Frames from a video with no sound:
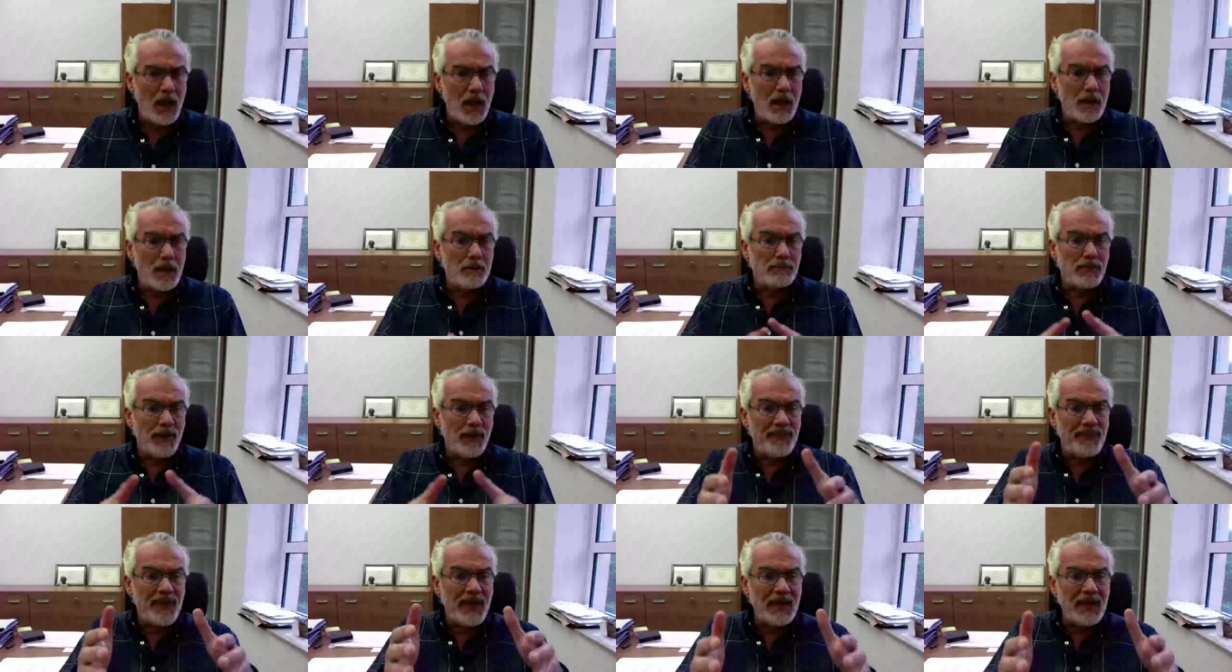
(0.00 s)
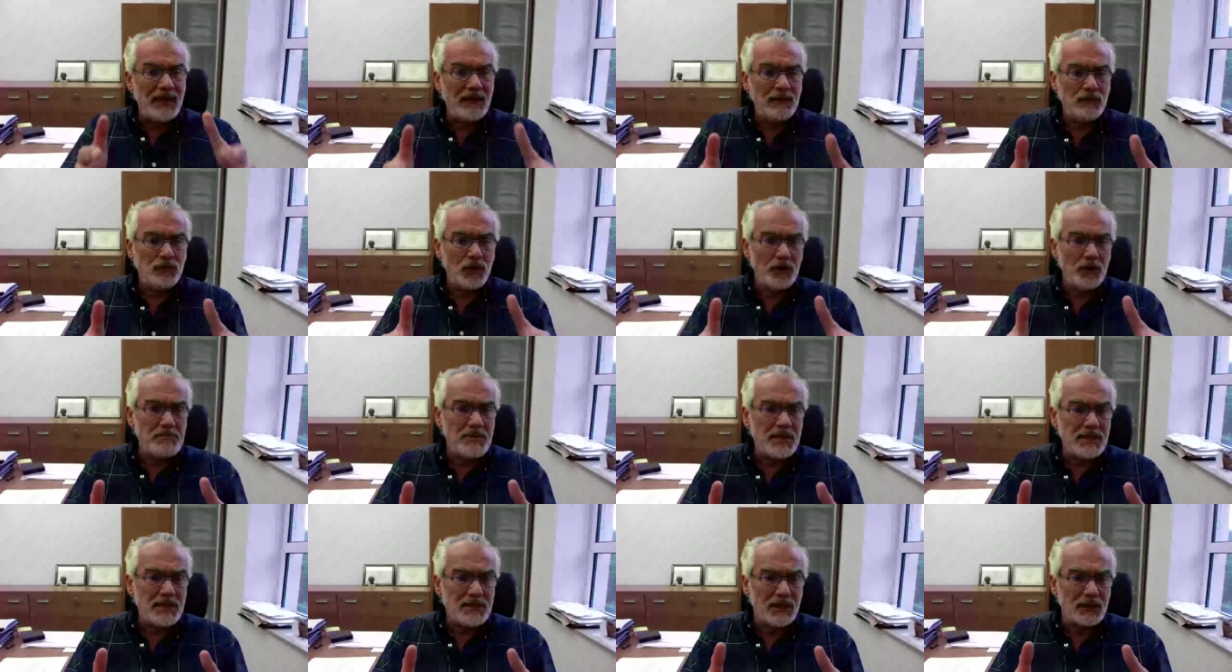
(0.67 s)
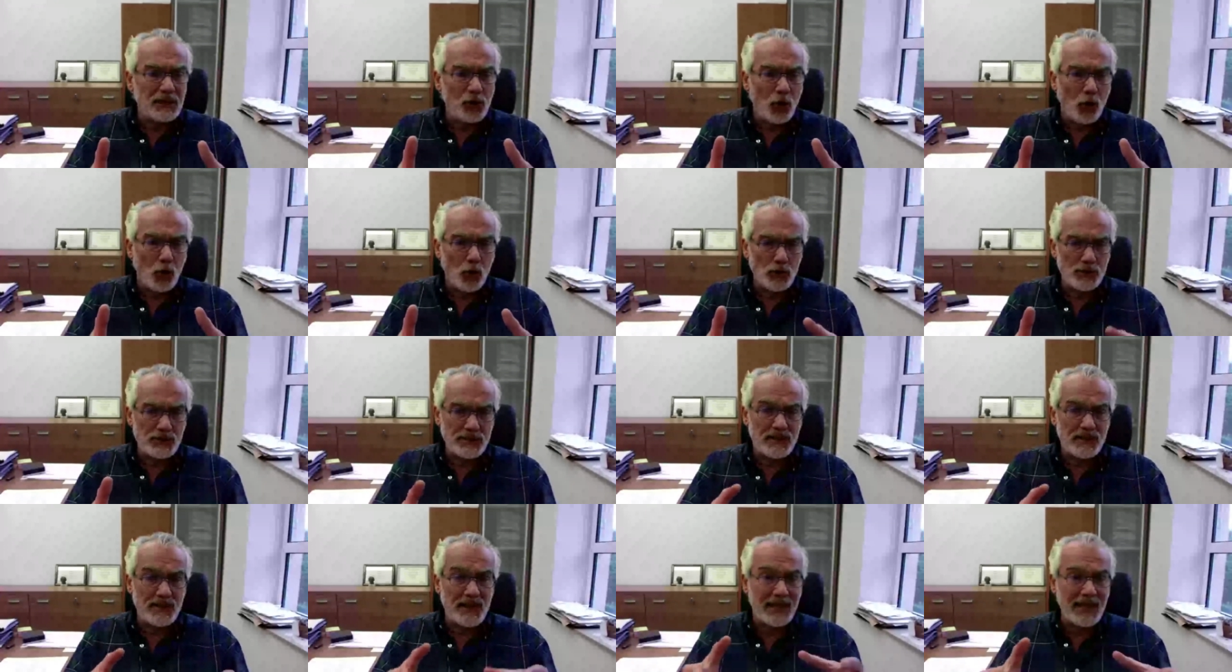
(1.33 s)
but the intermediate
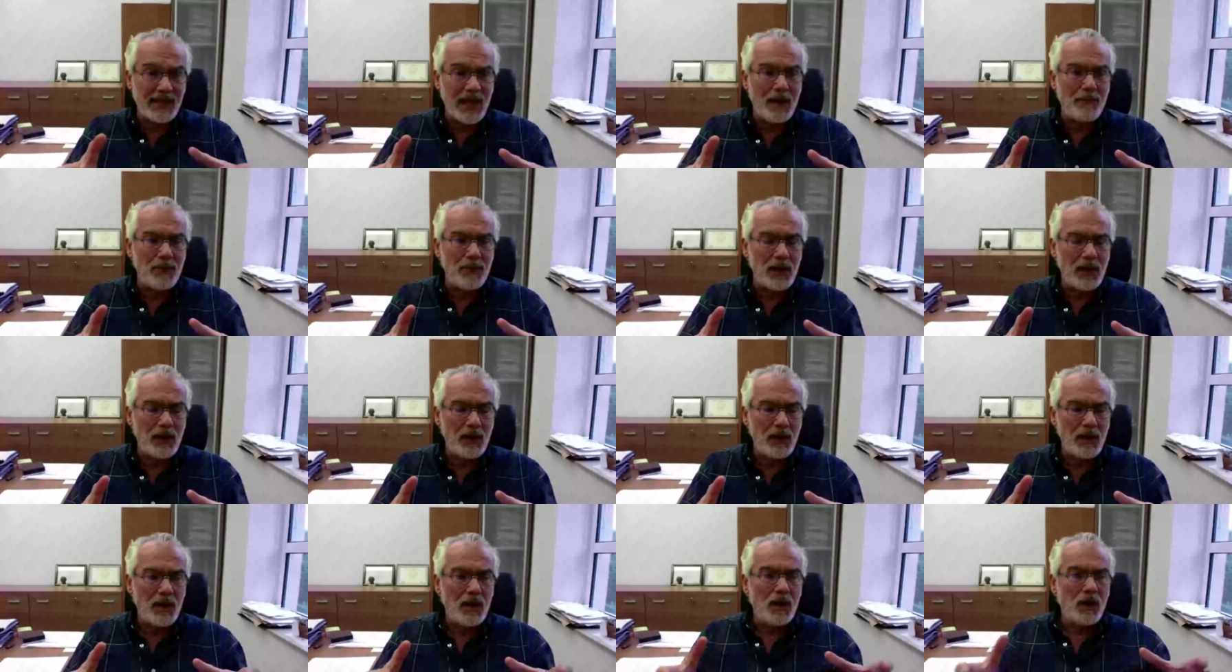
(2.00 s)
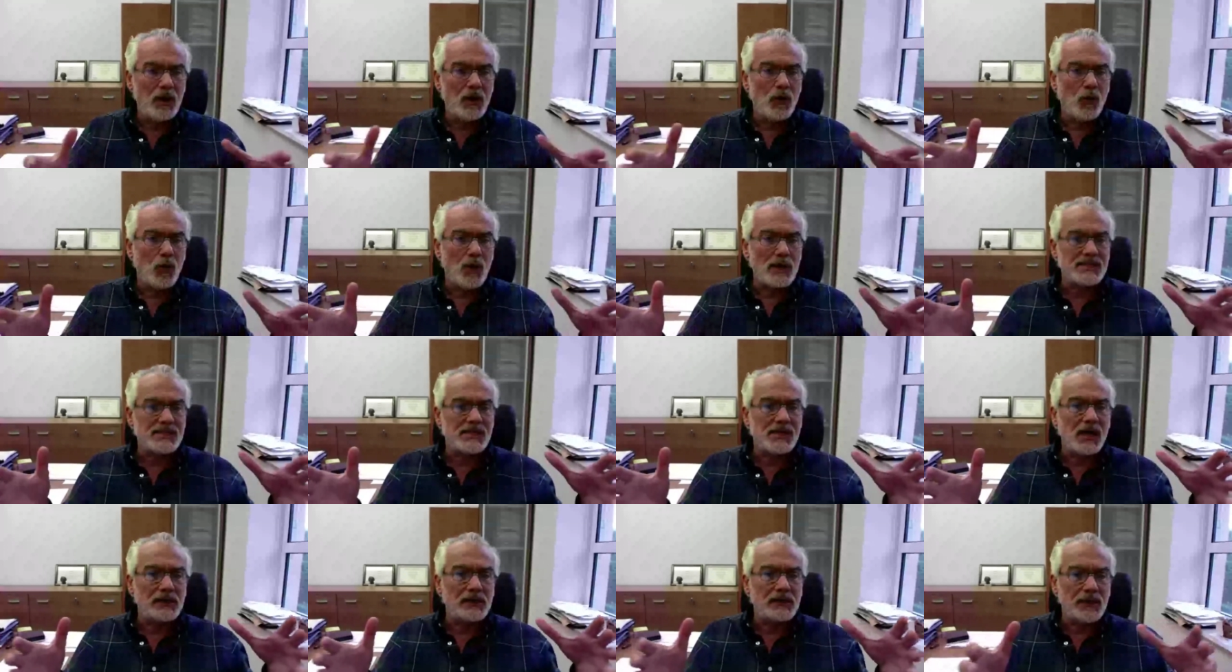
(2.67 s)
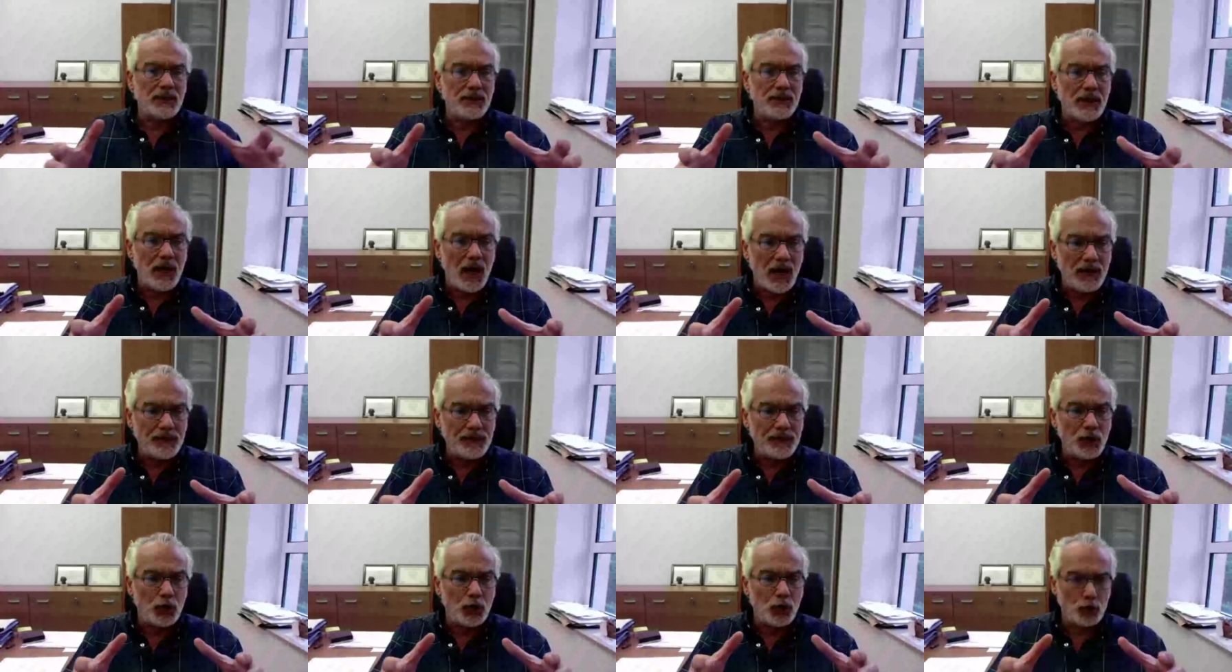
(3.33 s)
host, the camel, was gotten
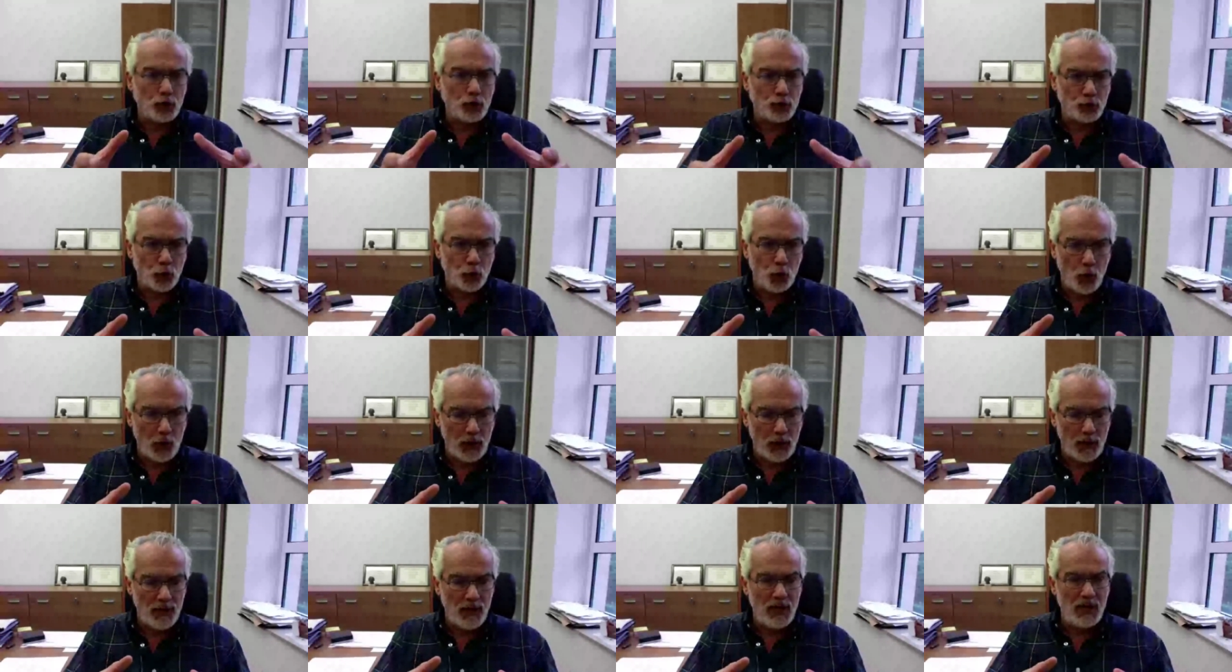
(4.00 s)
under control.